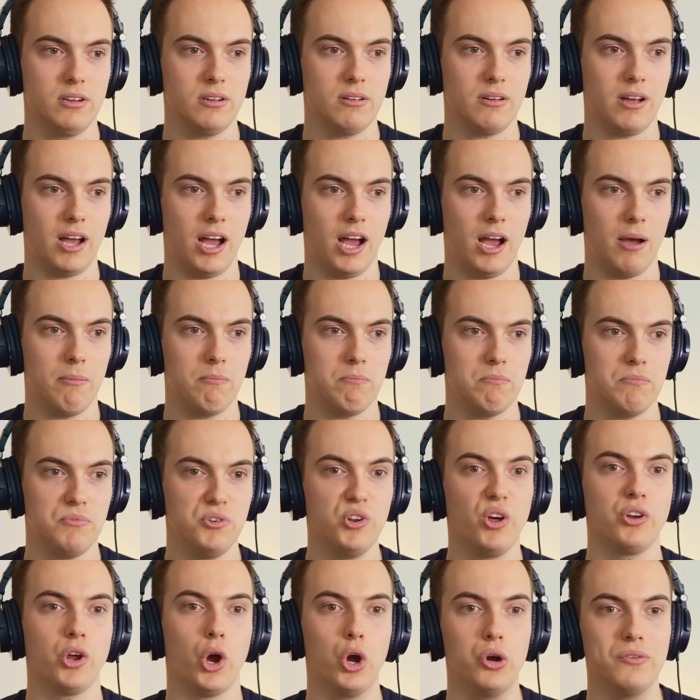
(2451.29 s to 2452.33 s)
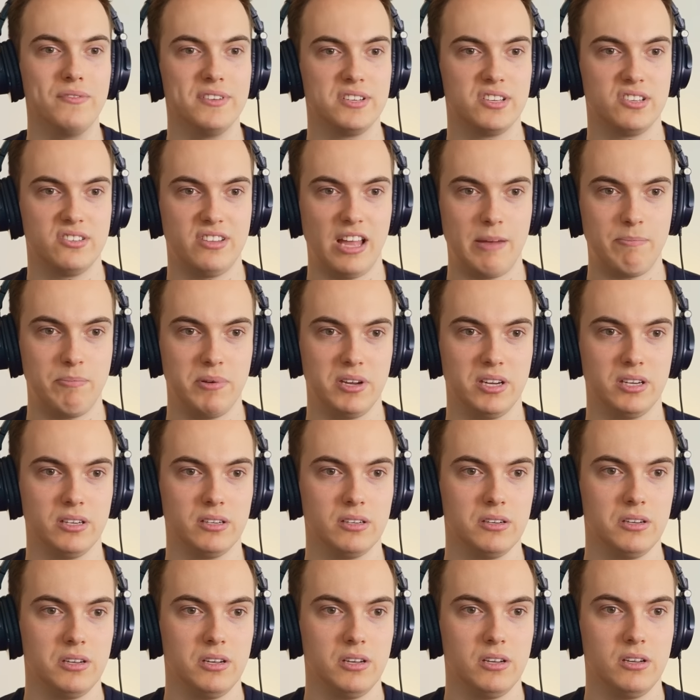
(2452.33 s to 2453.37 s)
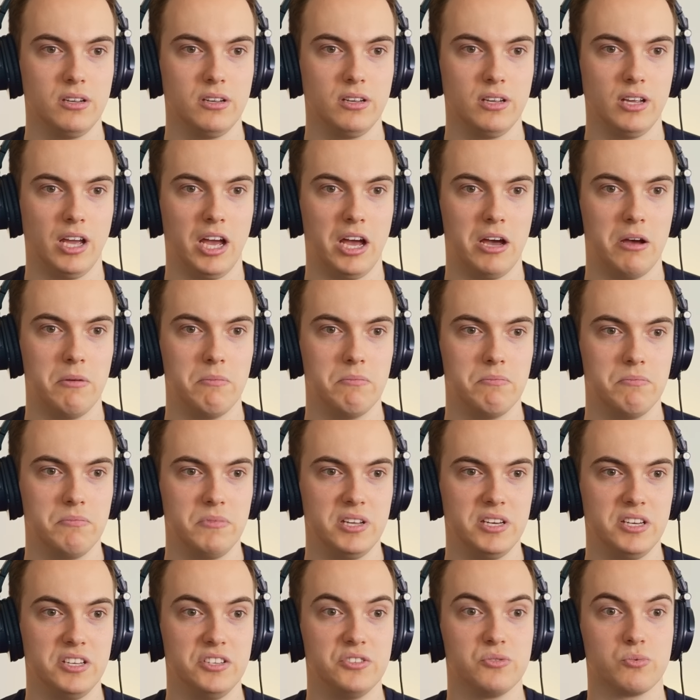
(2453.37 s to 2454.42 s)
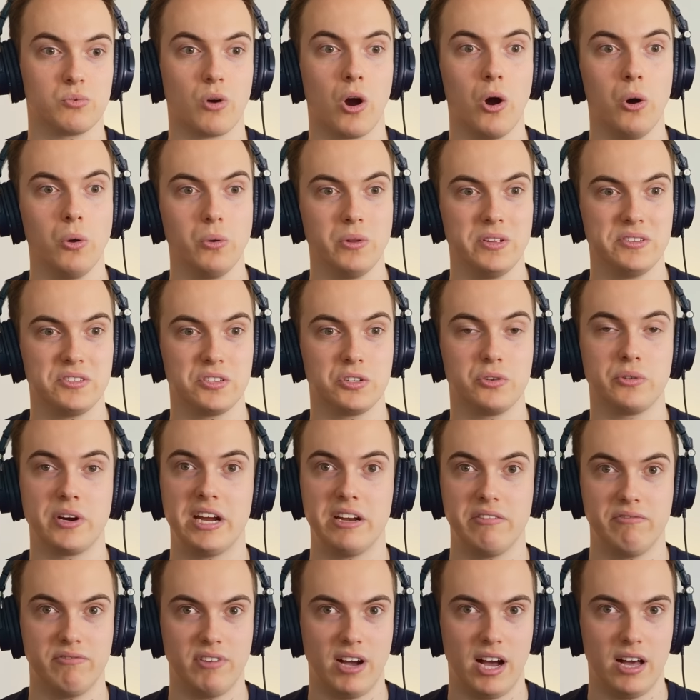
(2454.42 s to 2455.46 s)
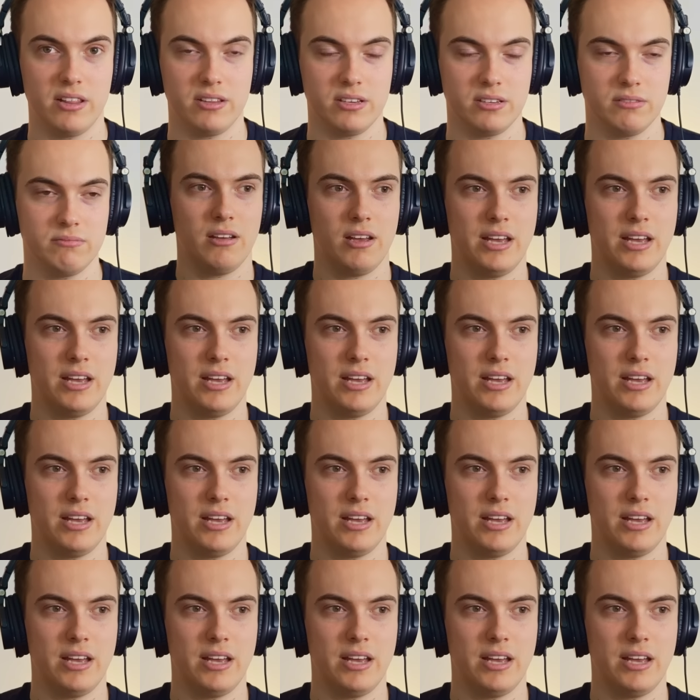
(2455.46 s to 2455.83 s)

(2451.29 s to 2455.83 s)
not overstepping in his role as a grandfather,